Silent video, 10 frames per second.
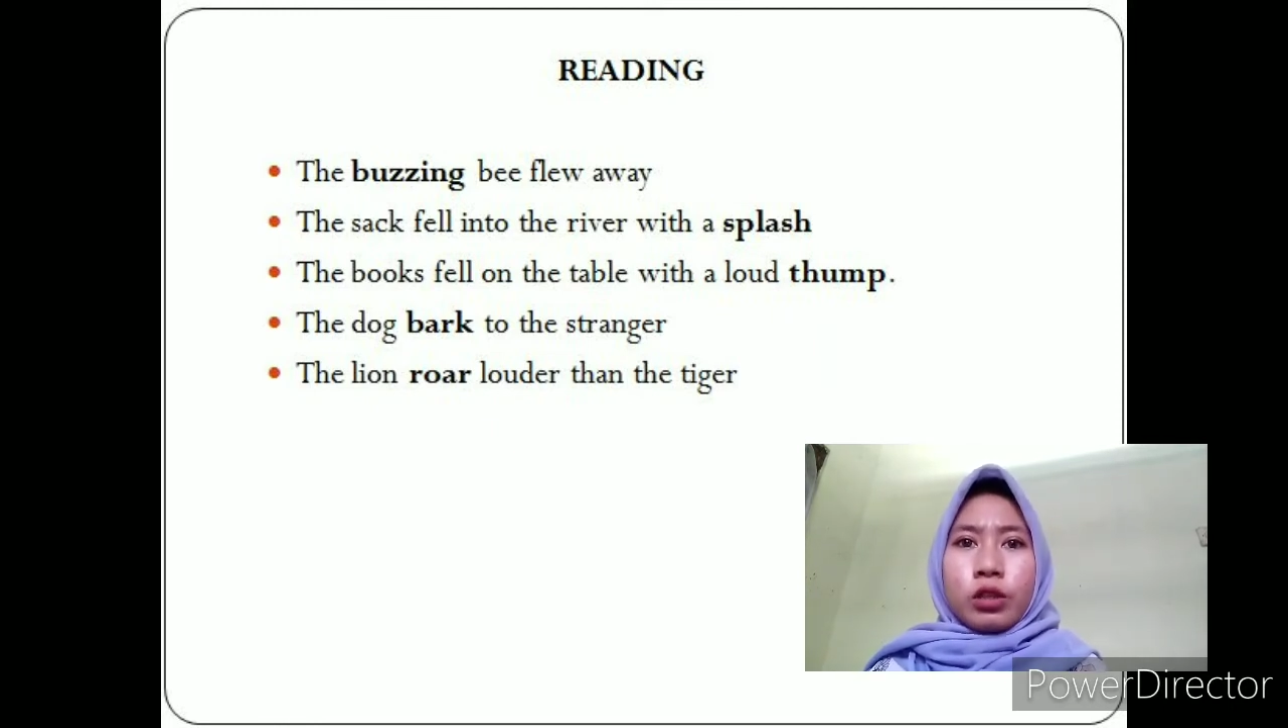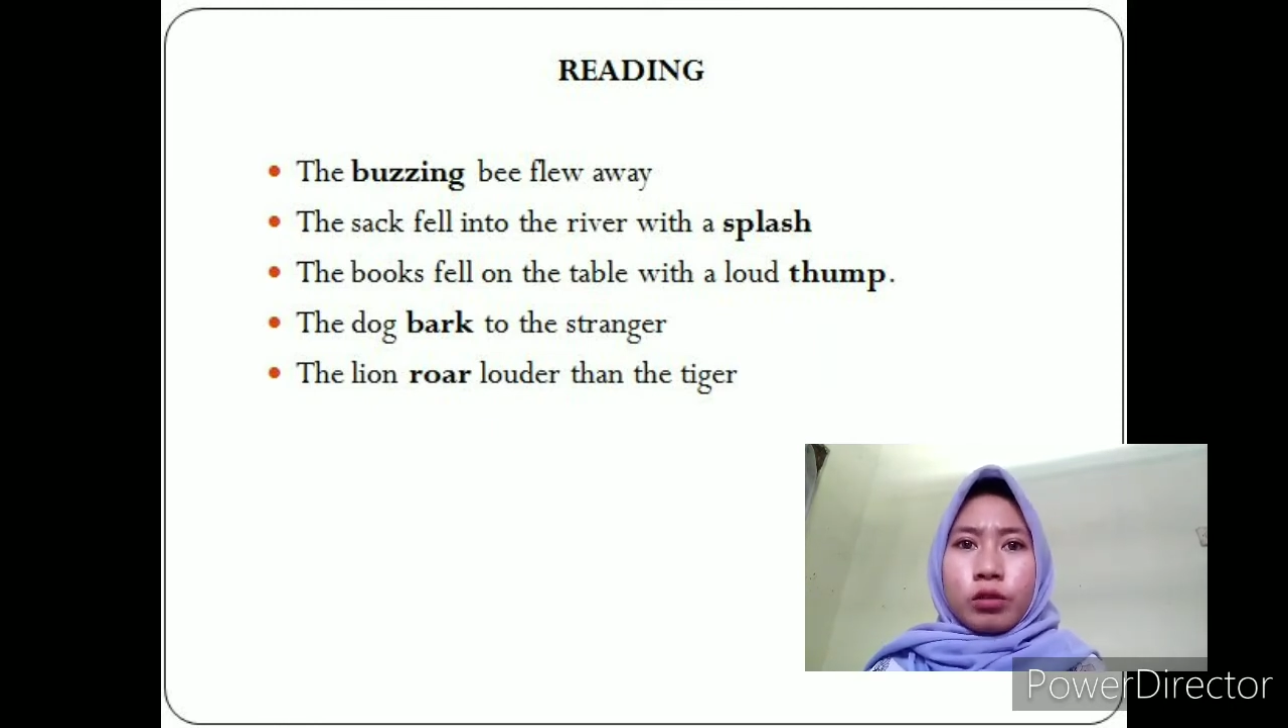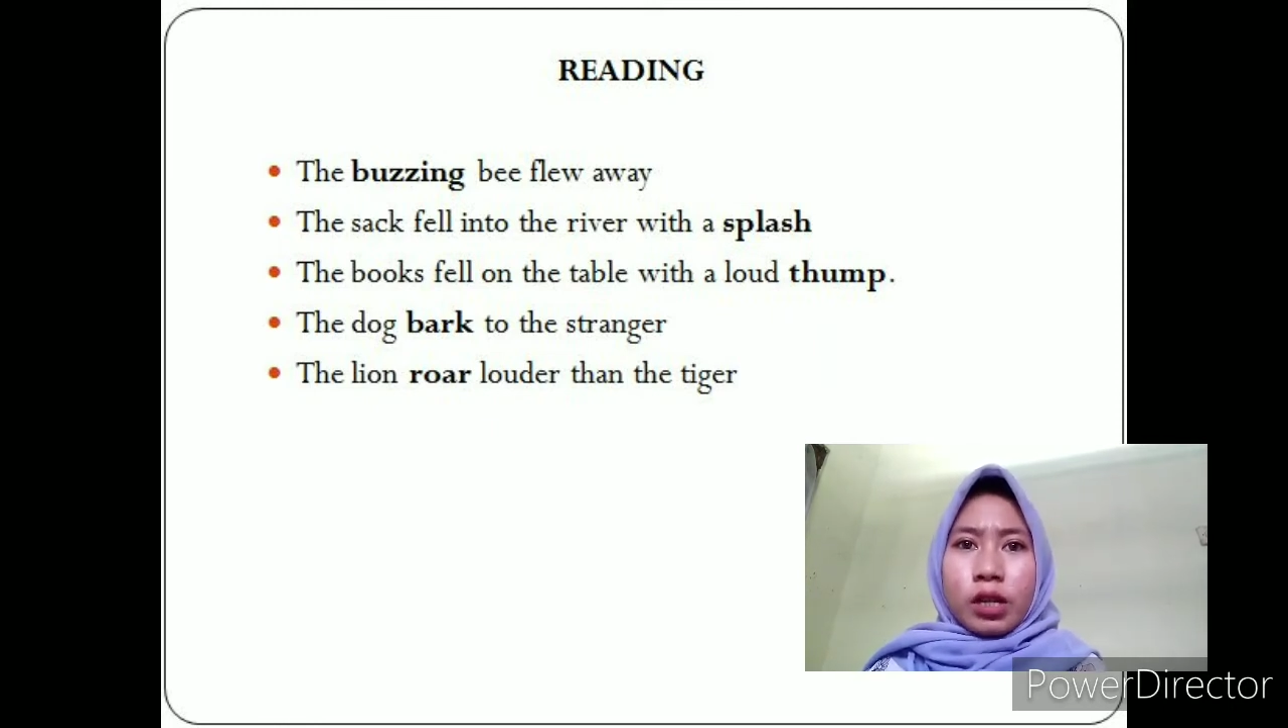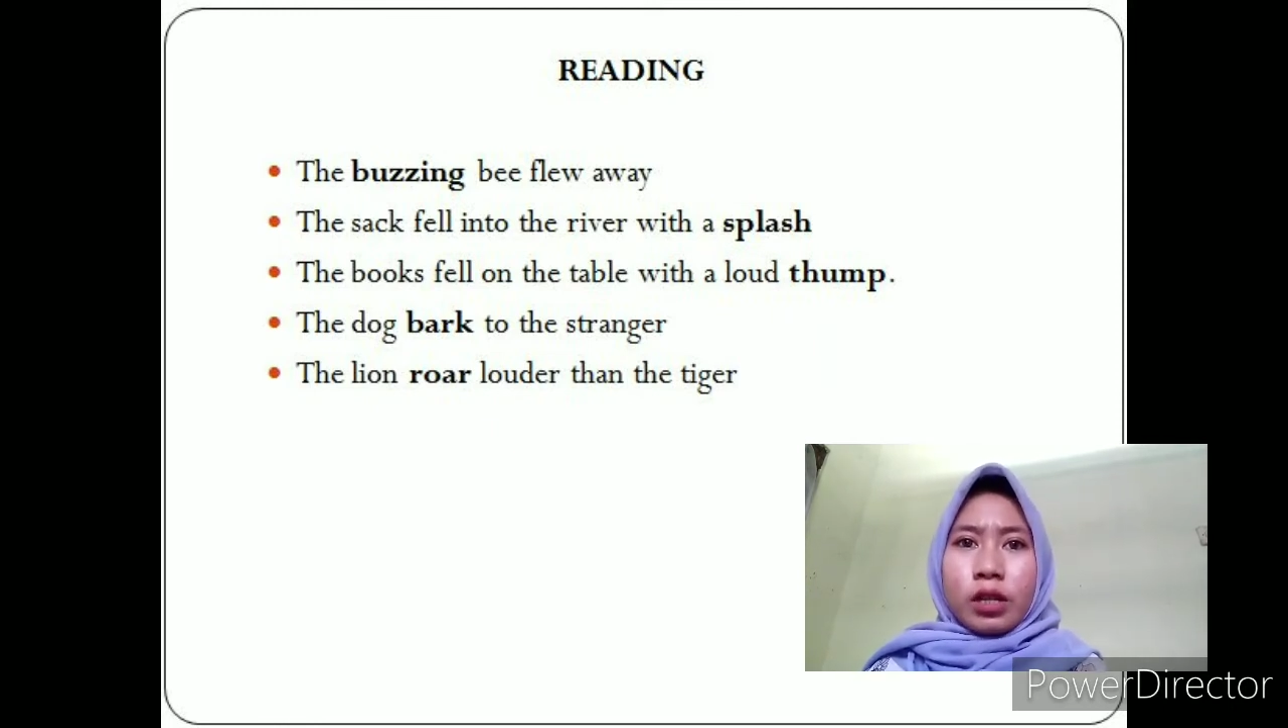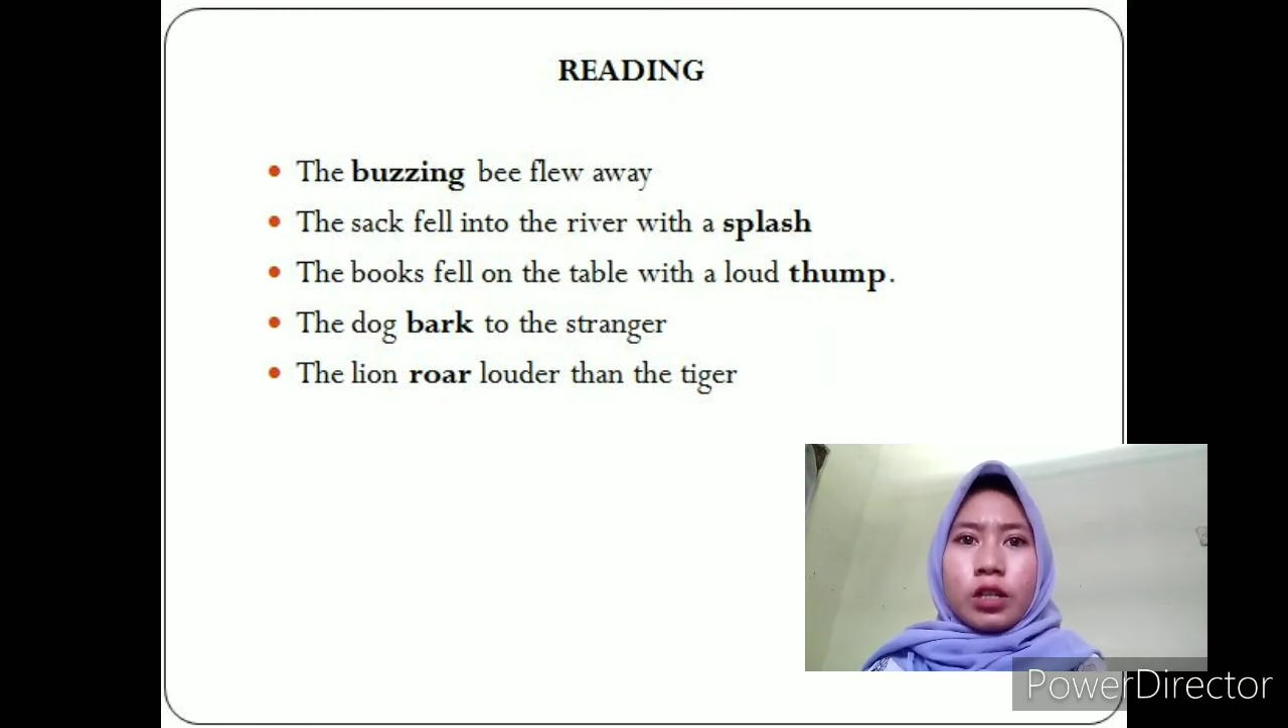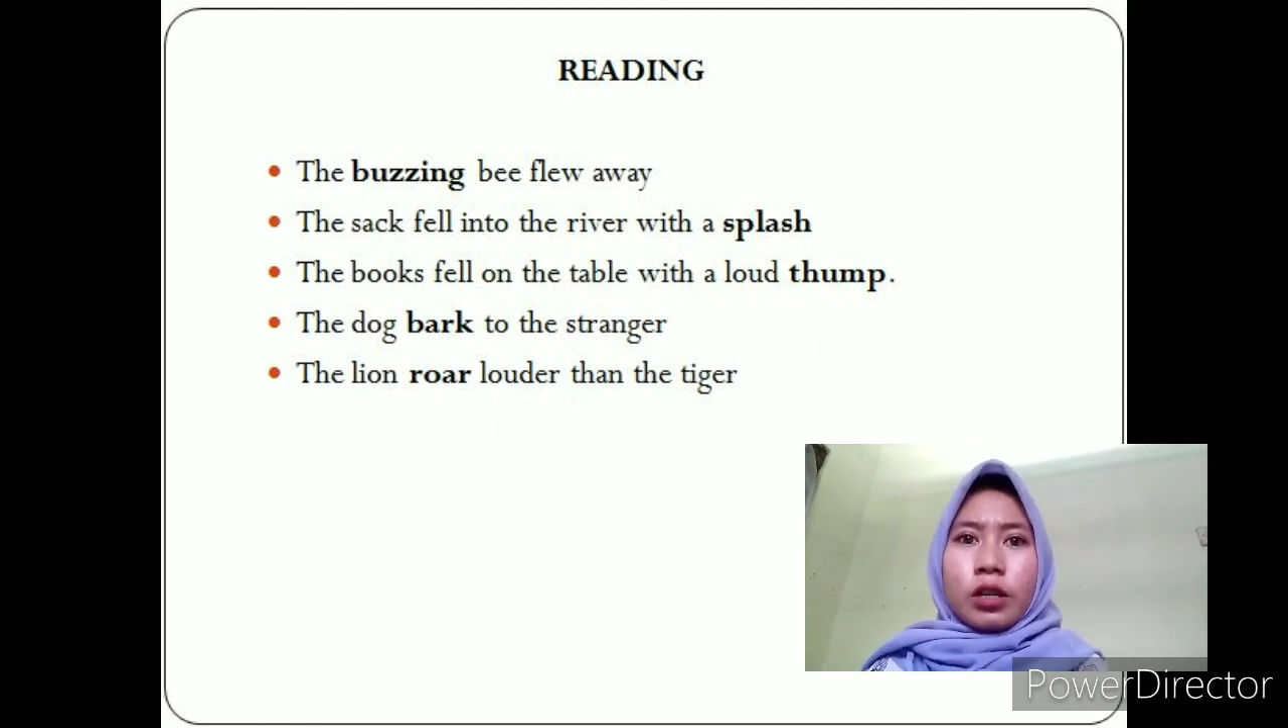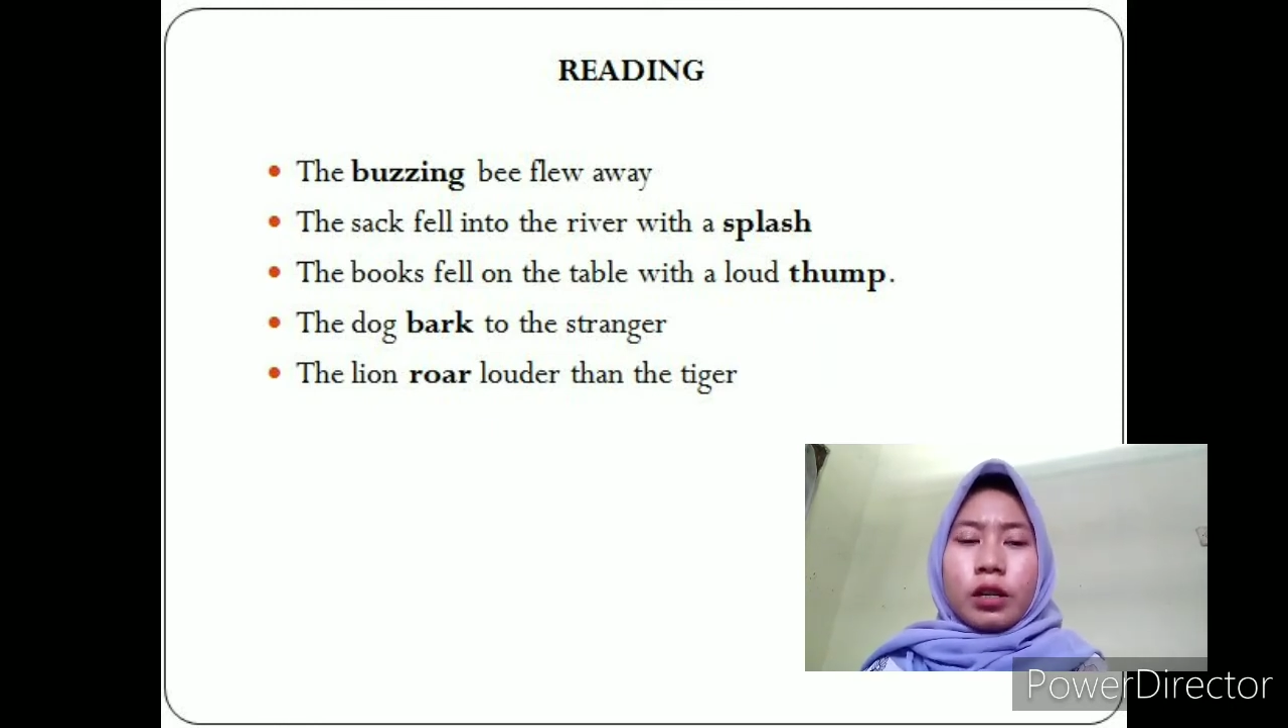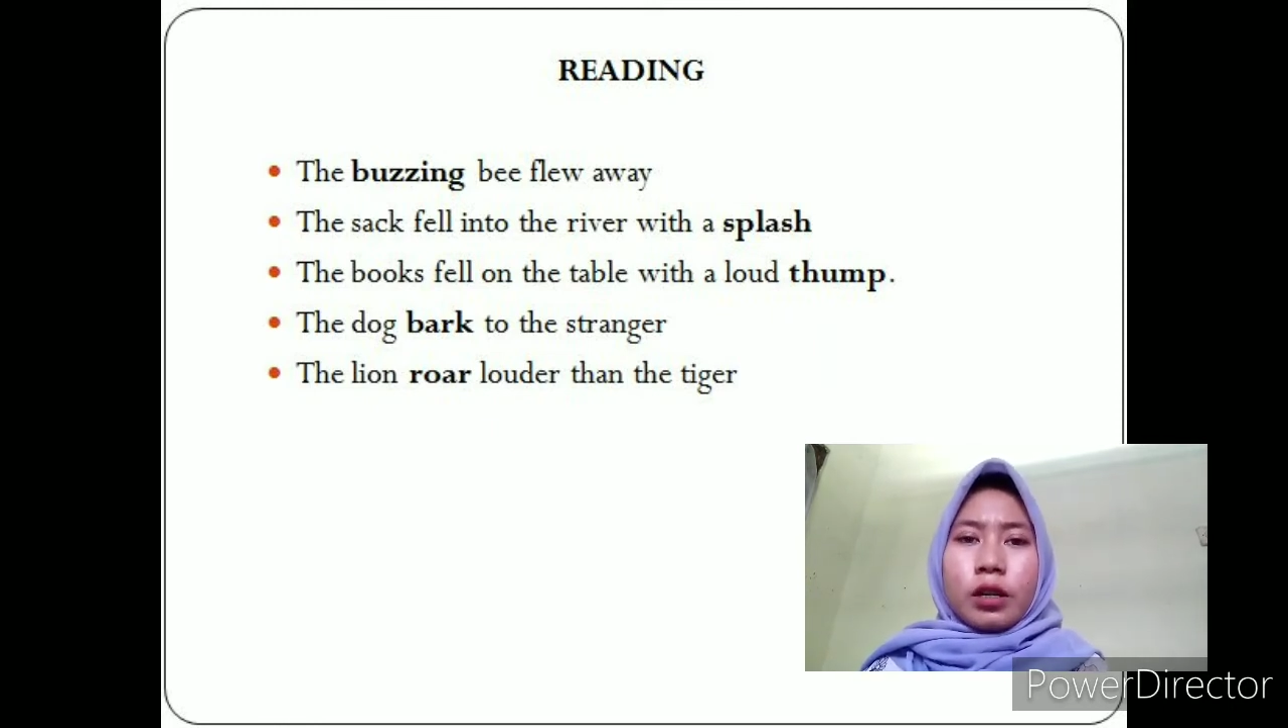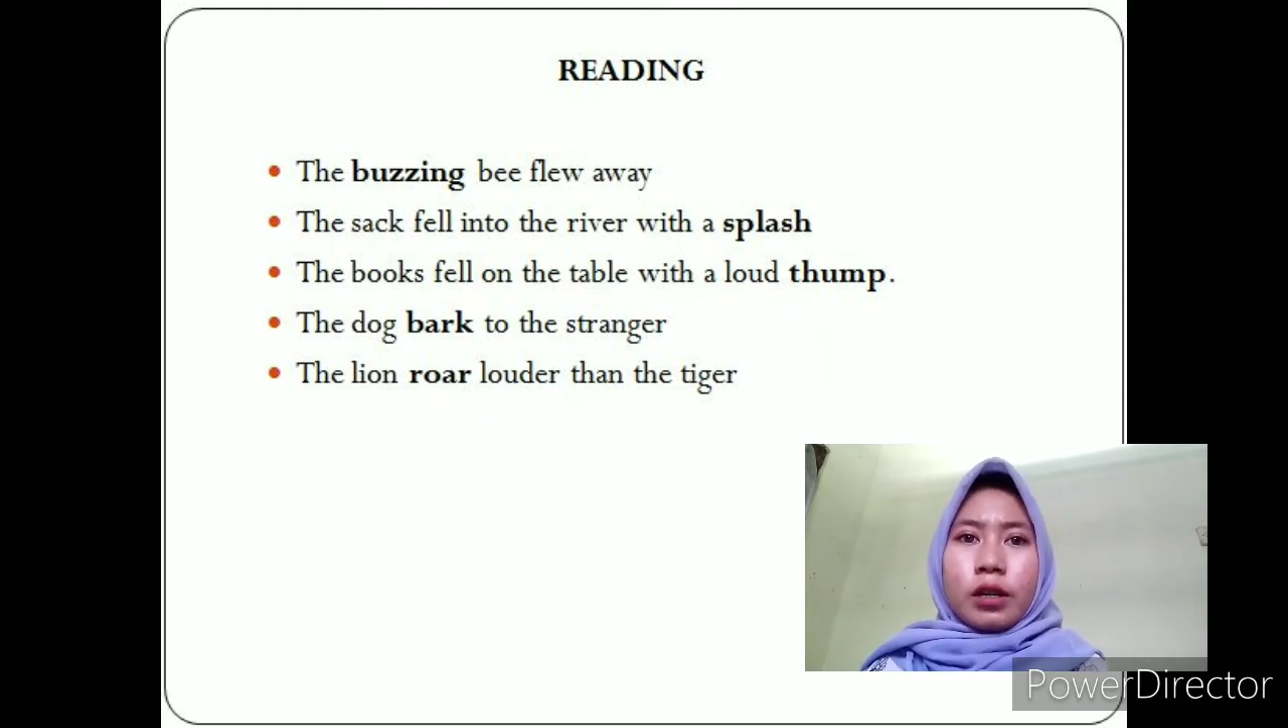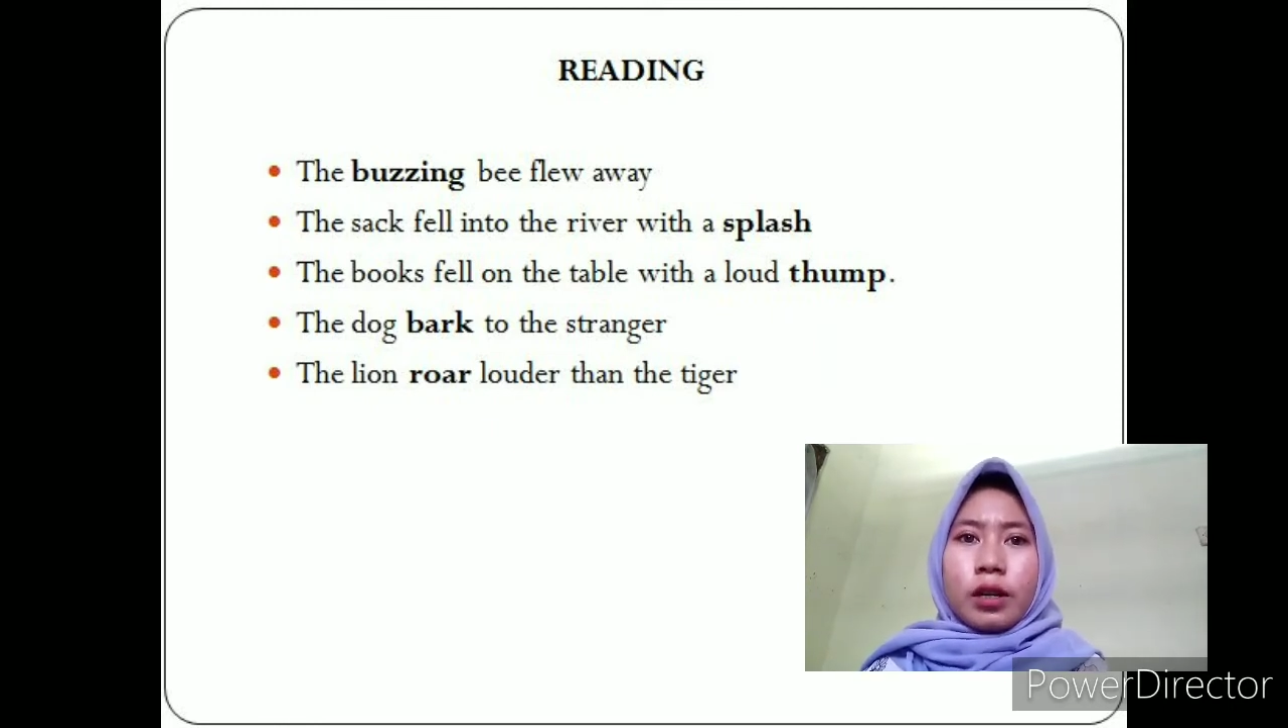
stranger.